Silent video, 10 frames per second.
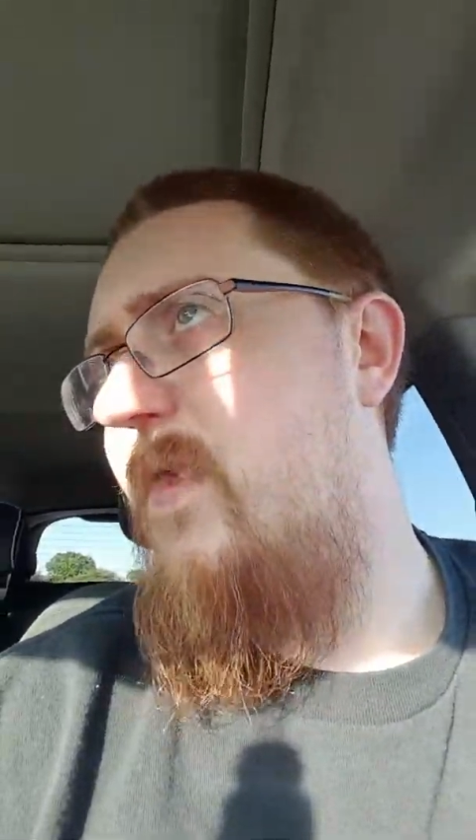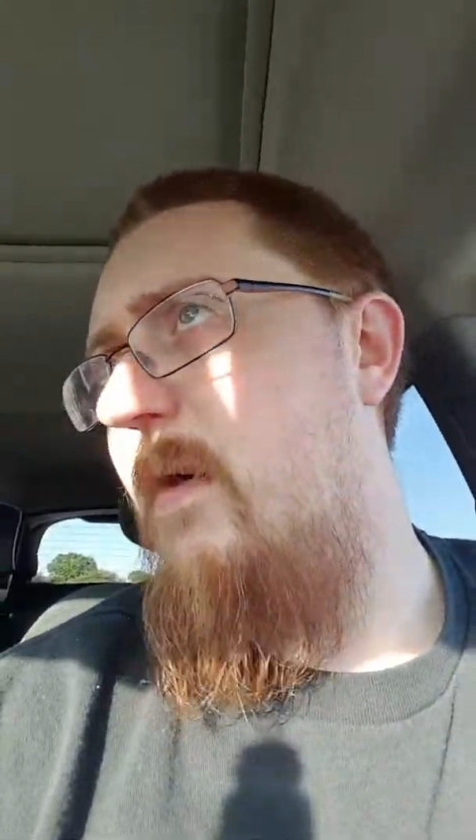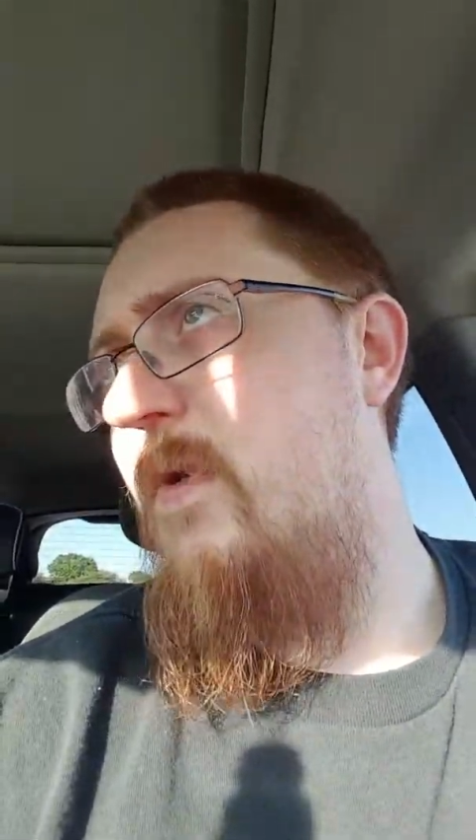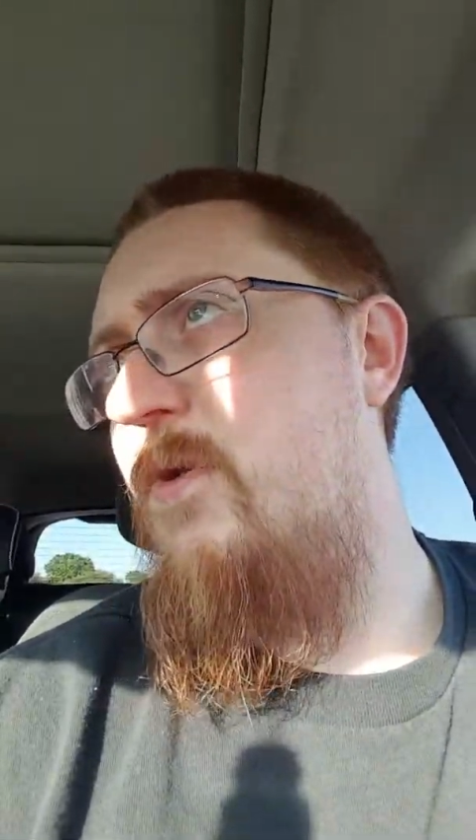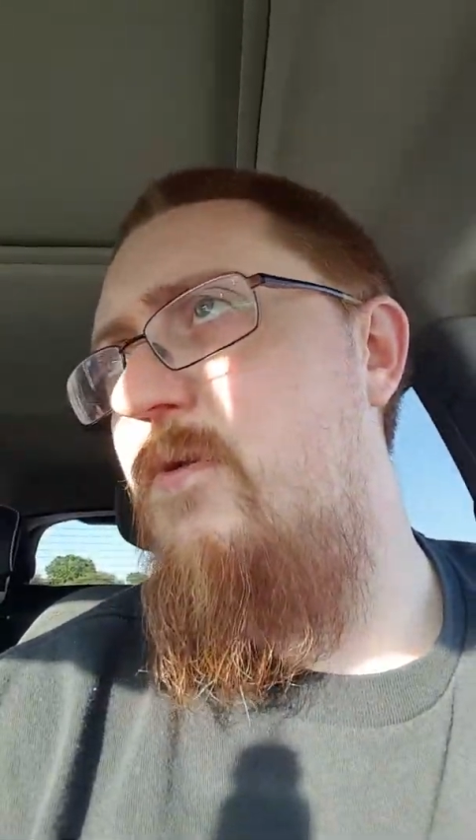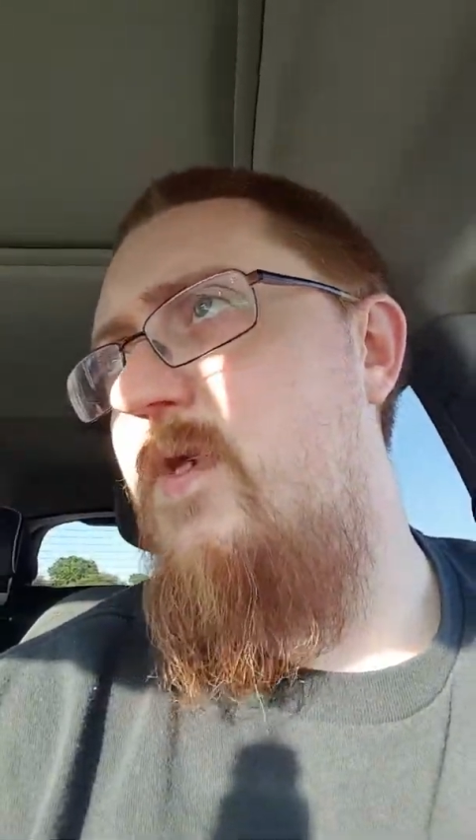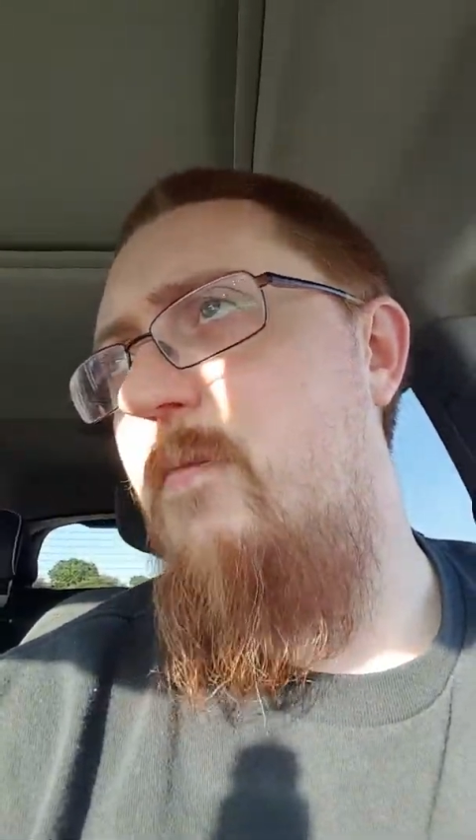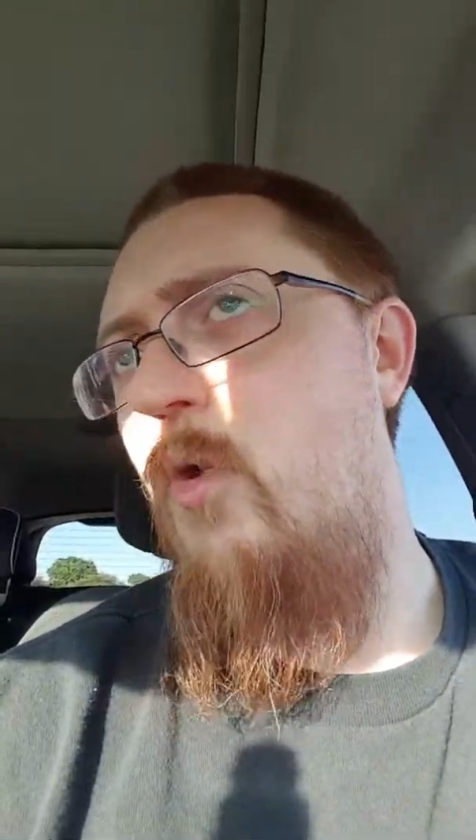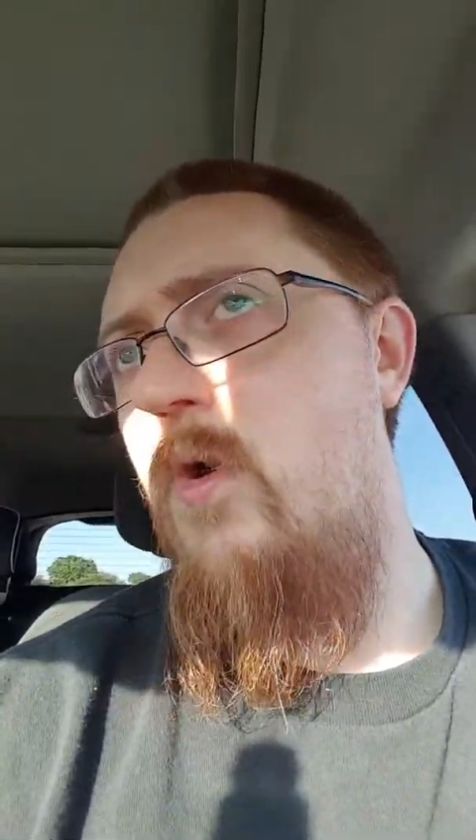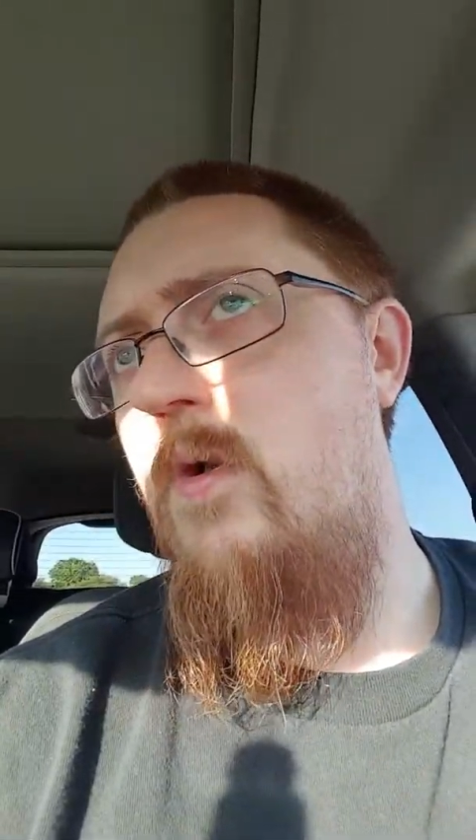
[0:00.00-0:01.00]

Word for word: I've been supporting